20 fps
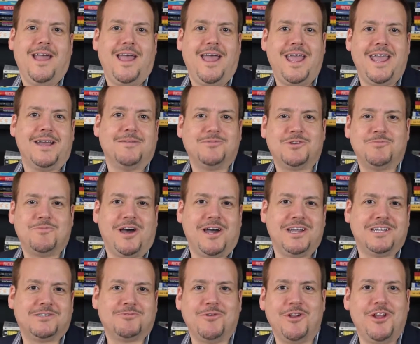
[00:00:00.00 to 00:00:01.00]
Hey, I'm
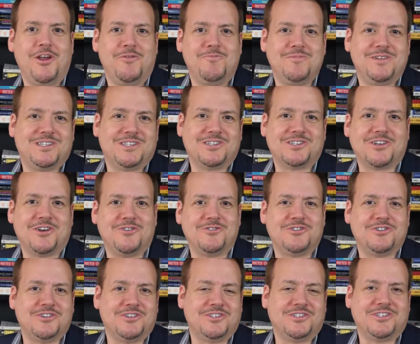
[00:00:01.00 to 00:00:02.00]
Tobias Wilhelm, business
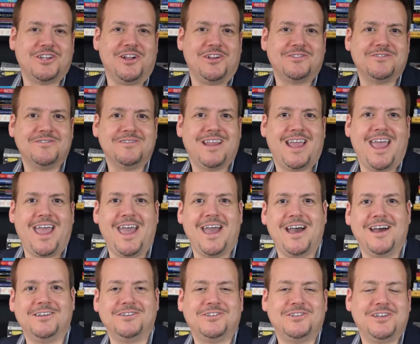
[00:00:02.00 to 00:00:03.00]
coach and consultant,
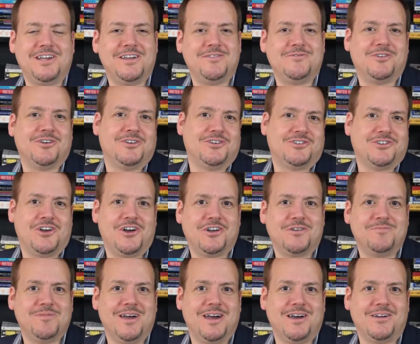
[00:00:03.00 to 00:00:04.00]
and today we're going to talk
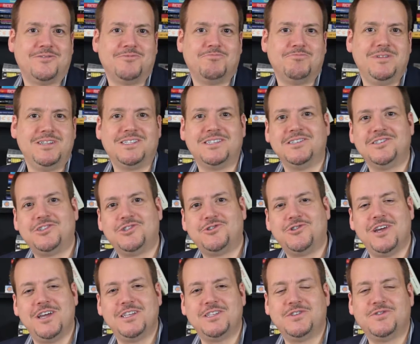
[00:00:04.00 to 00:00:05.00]
about business
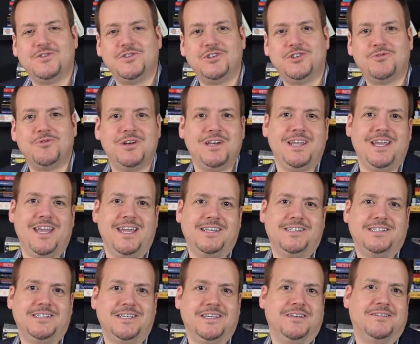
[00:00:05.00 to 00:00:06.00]
trends for
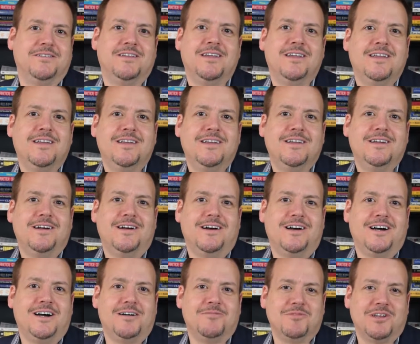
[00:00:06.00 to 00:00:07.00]
2018.
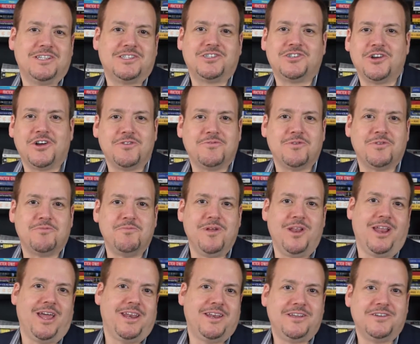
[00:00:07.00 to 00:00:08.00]
Let's start with
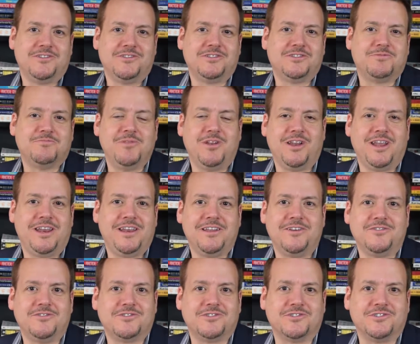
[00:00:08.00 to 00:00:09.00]
millennials.
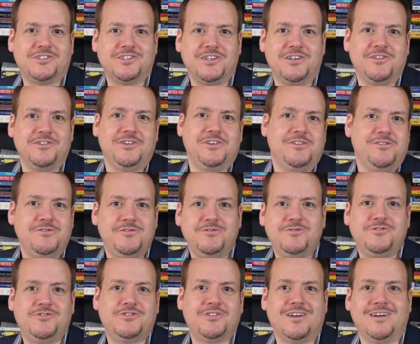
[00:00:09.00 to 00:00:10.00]
Millennials are still
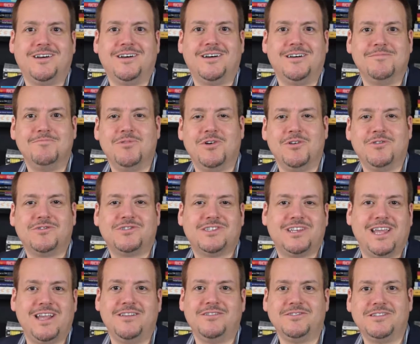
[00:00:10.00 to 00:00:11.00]
huge, both
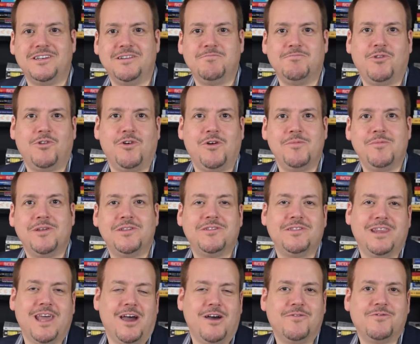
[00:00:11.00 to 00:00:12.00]
sales and employment.
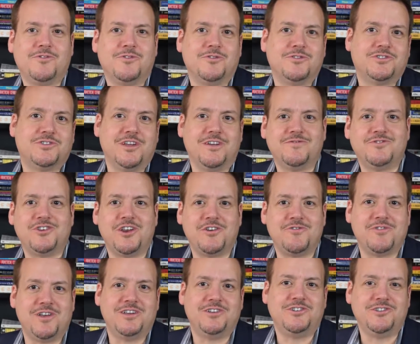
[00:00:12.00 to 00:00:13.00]
Now, of course, you have
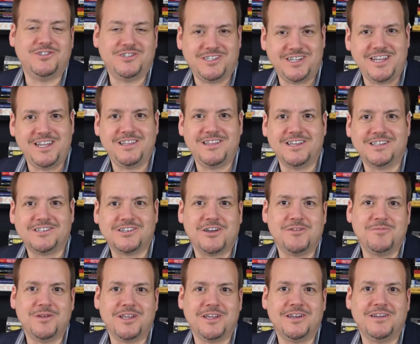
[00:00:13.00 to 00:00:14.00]
Generation Z that's
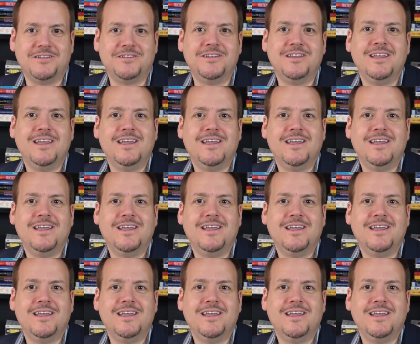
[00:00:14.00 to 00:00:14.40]
coming in.